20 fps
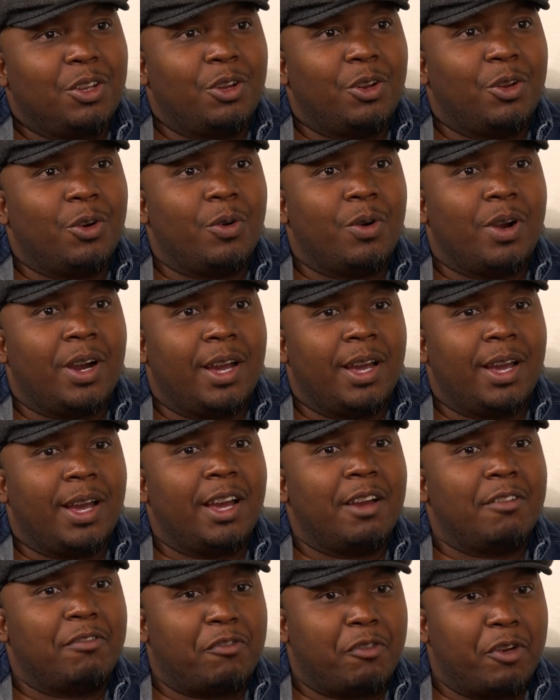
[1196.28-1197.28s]
You know,
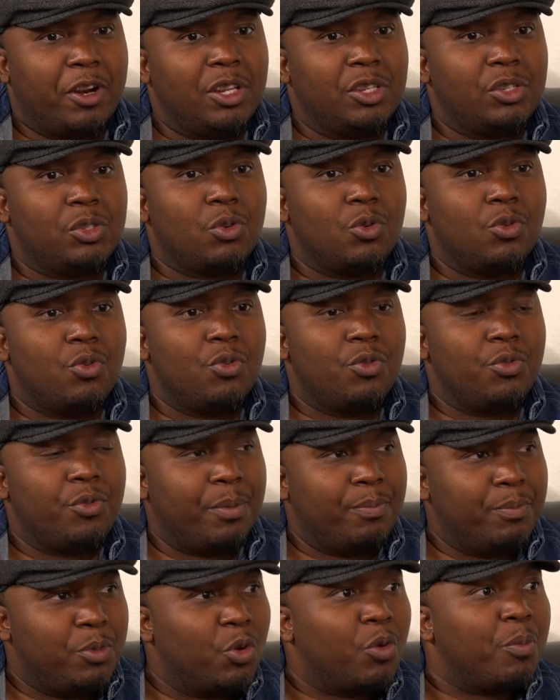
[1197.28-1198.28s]
I have friends who
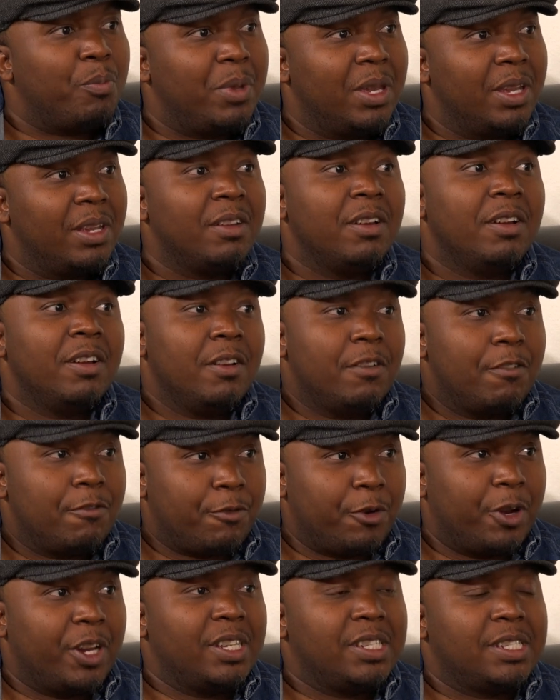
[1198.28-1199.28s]
rebuke me,
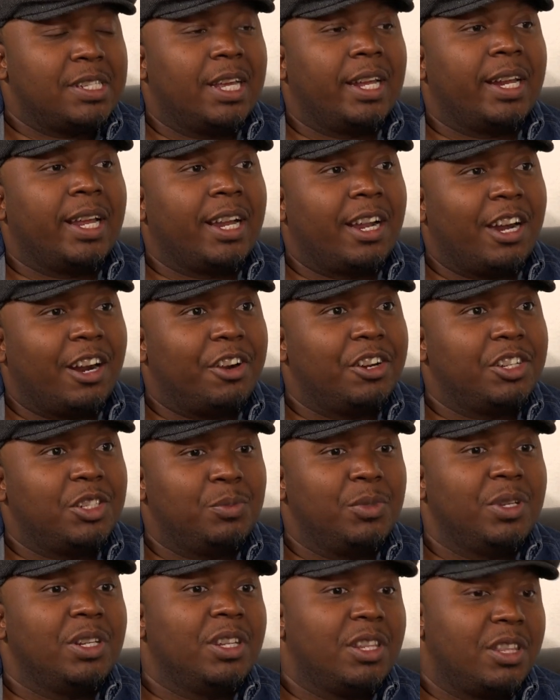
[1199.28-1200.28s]
friends that
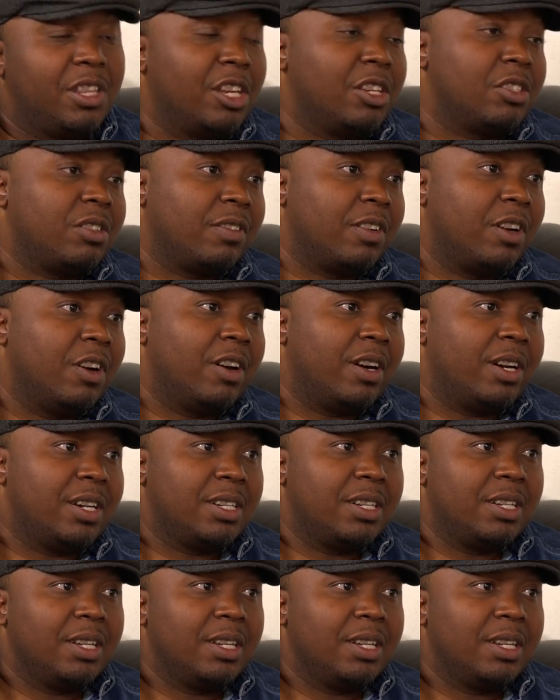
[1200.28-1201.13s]
encourage me in the things of God.